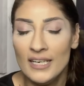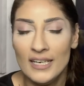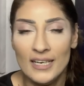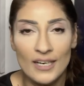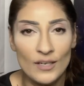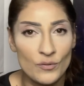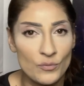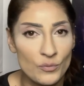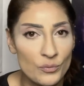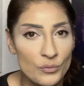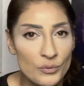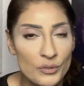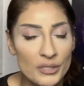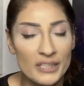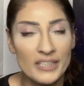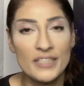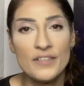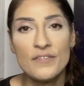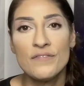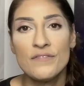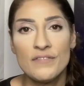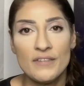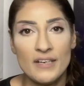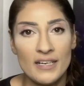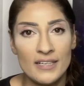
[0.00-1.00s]
A really
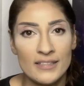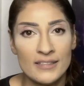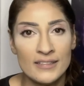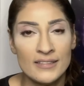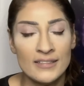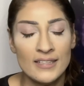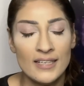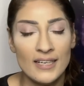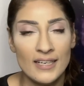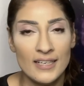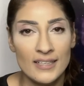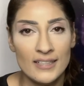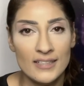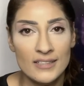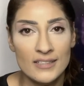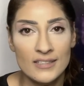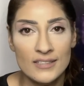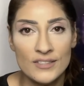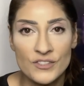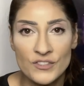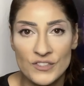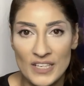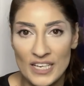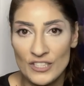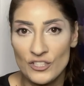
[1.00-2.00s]
fun uh,
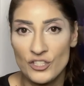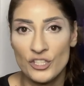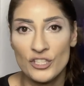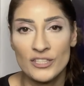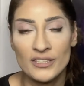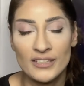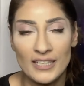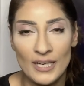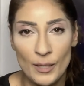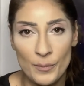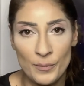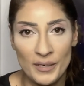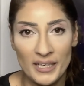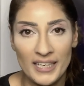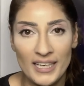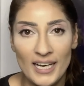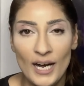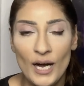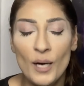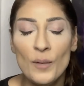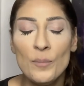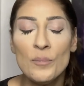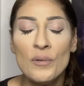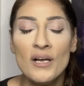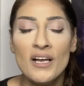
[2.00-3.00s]
session coming
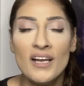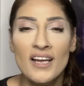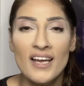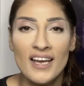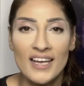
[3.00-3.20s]
up,